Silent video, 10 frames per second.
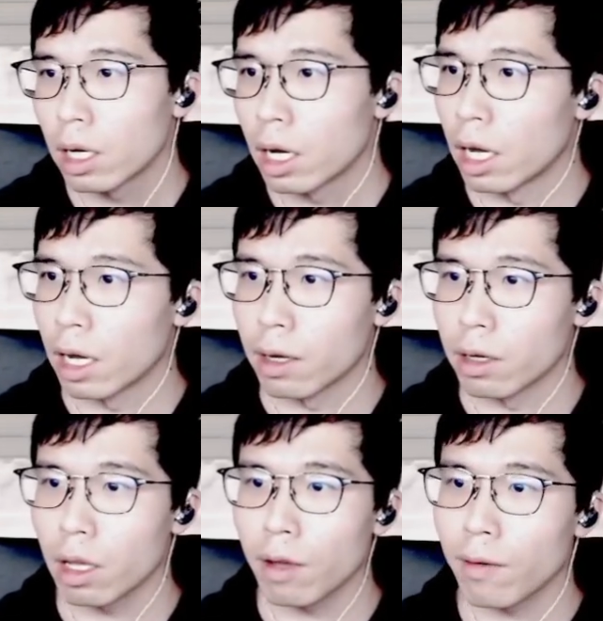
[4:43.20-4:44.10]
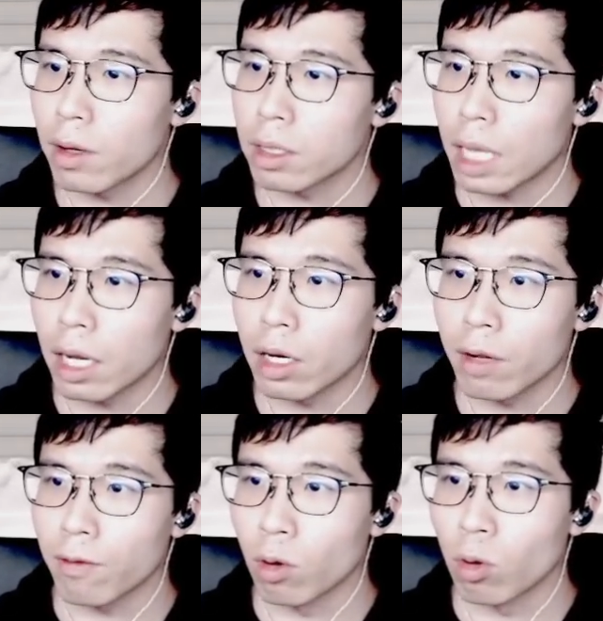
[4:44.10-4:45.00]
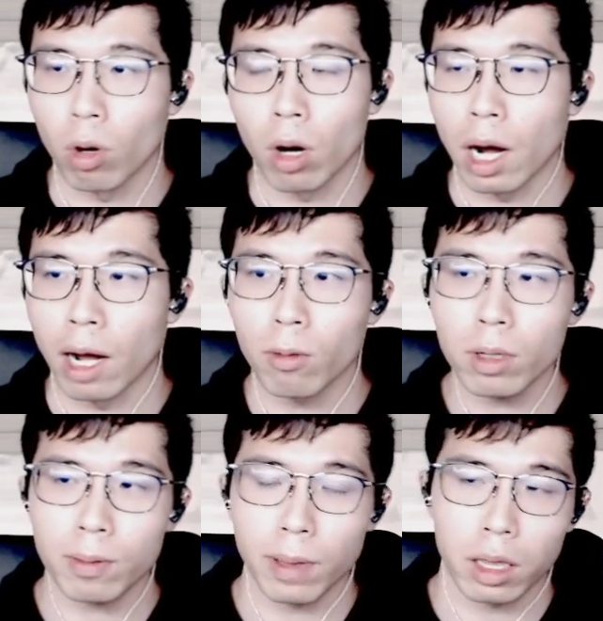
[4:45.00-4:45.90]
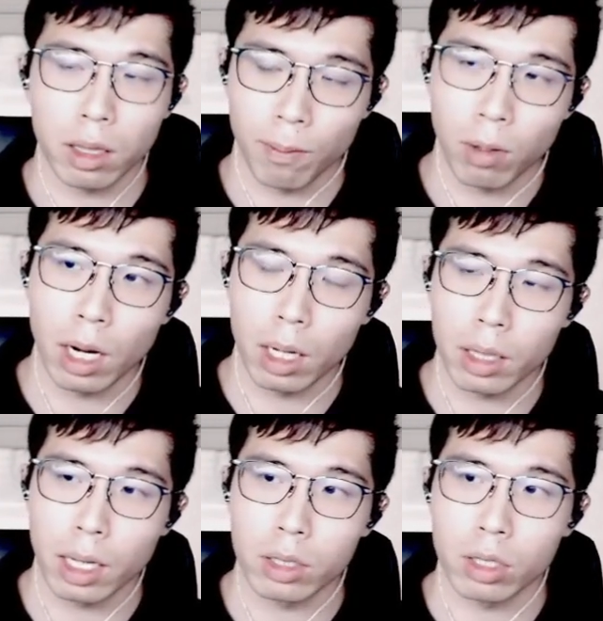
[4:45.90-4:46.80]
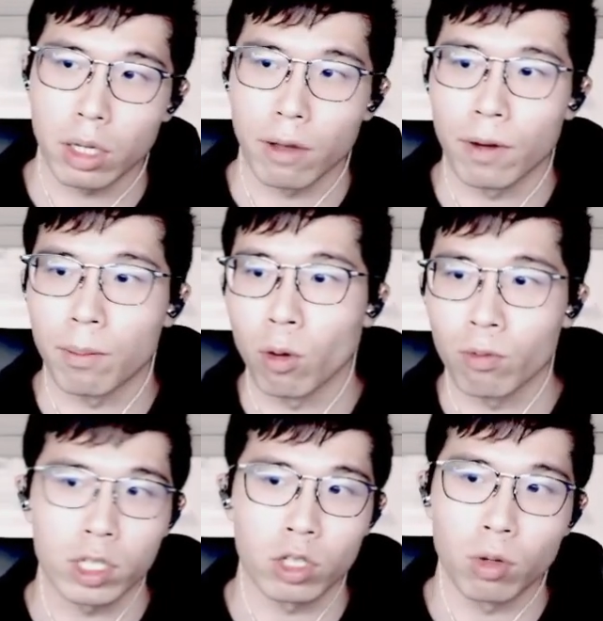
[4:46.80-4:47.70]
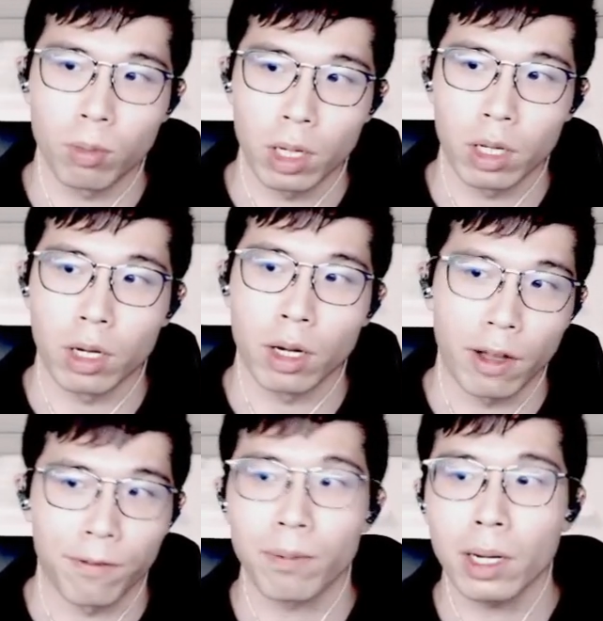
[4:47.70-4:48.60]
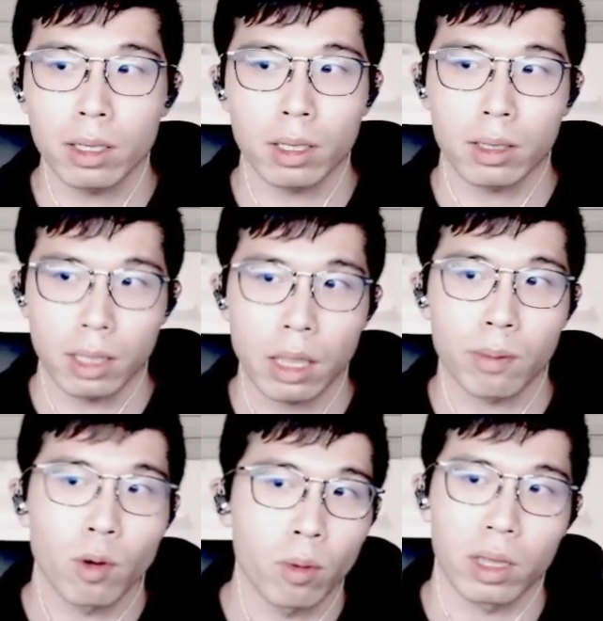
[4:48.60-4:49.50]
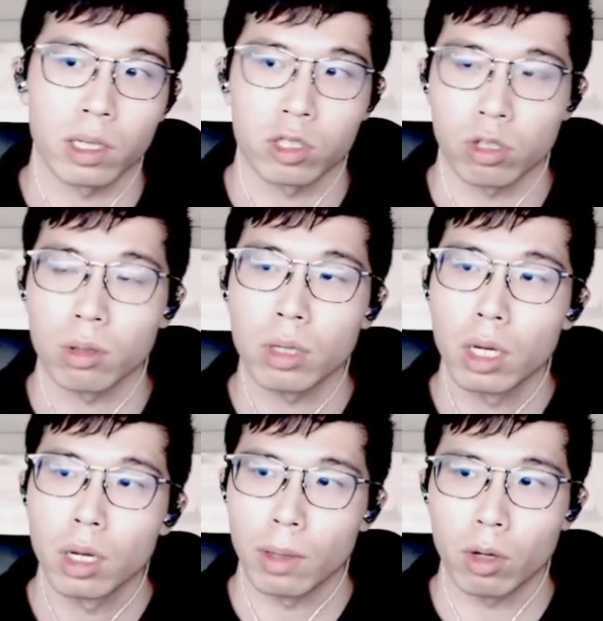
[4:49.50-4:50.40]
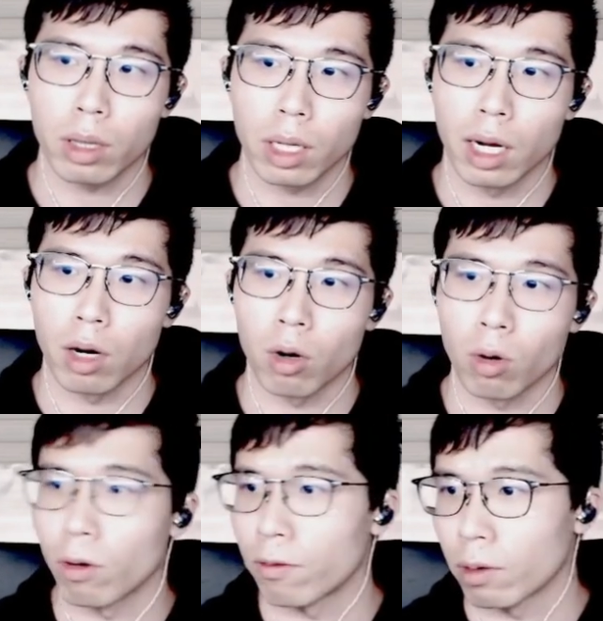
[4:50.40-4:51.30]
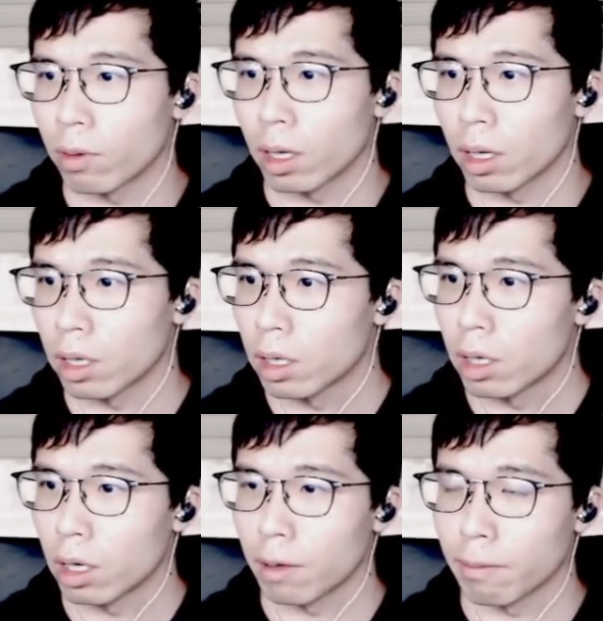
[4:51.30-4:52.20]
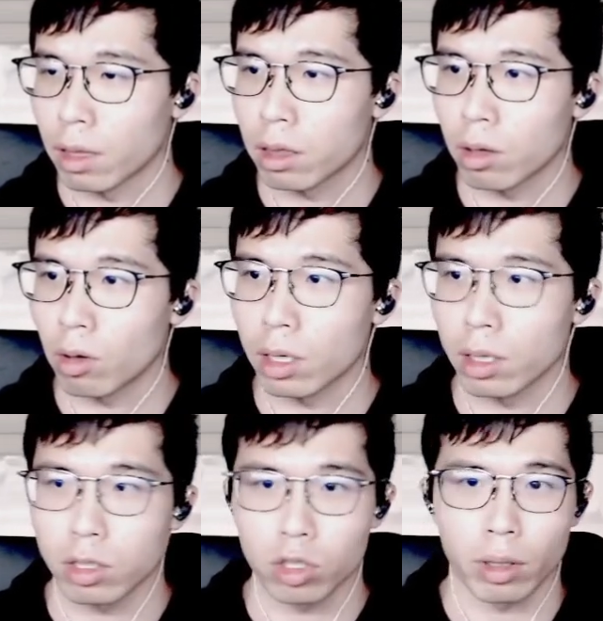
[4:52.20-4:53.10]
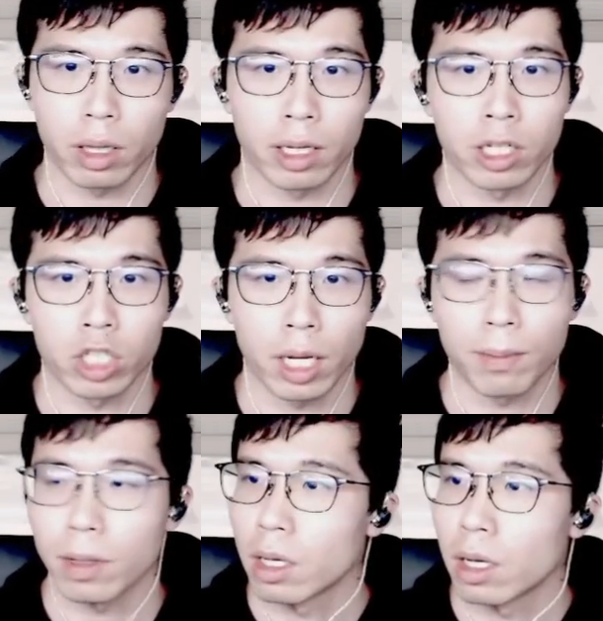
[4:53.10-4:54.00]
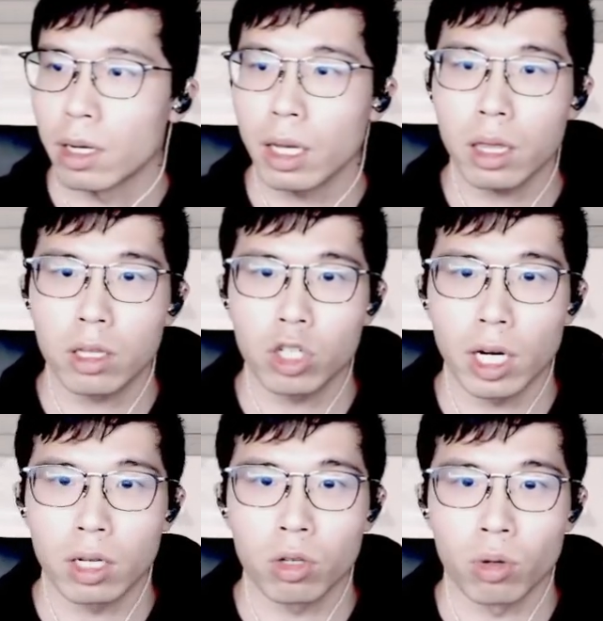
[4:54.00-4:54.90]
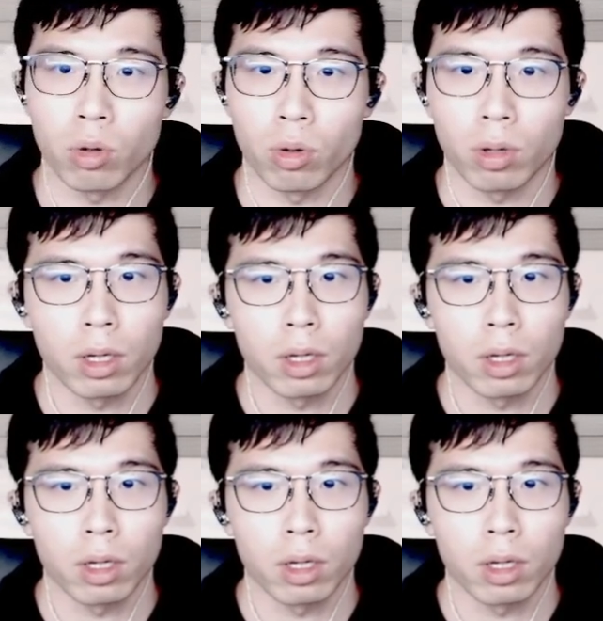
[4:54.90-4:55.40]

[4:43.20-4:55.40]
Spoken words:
and even down level, or I won't be surprised that if a professional player have played this position, because they are all very solid Joseki shape. Let's try to